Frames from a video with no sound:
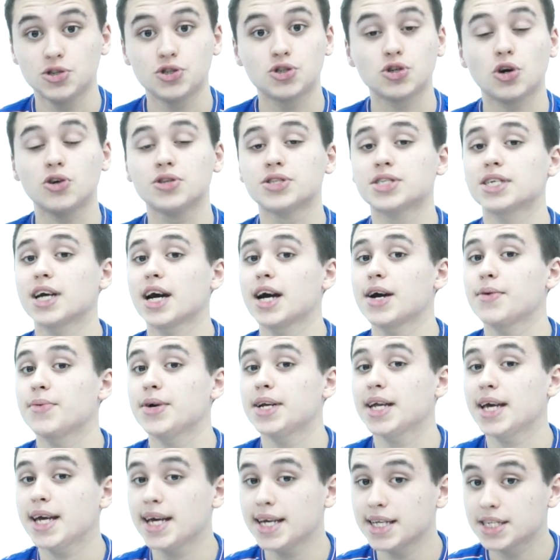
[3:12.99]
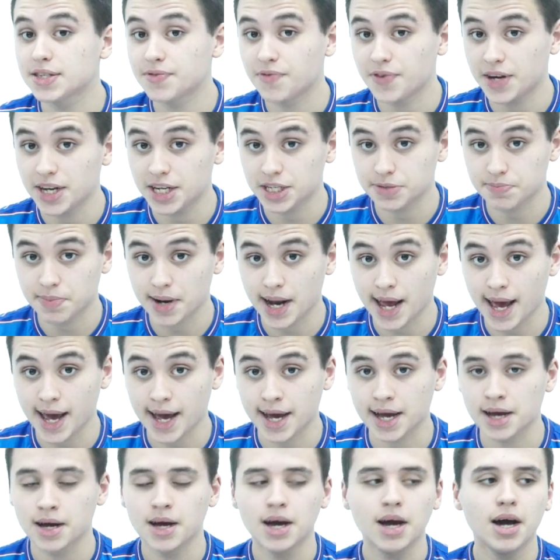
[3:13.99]
John Terry when he's finished
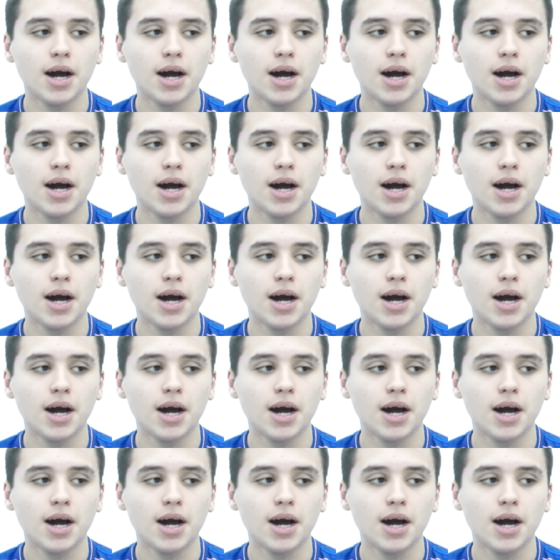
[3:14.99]
playing.